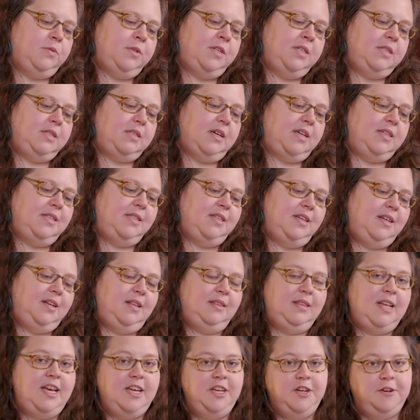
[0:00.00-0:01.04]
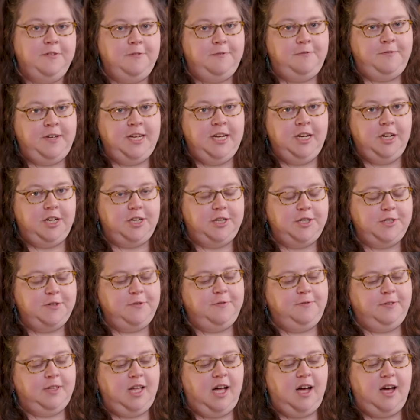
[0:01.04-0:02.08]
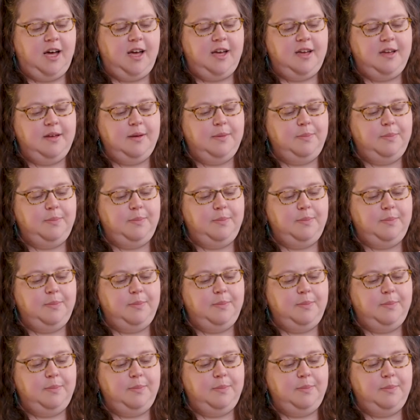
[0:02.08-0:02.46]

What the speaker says: ones, I said, let your fingers fly,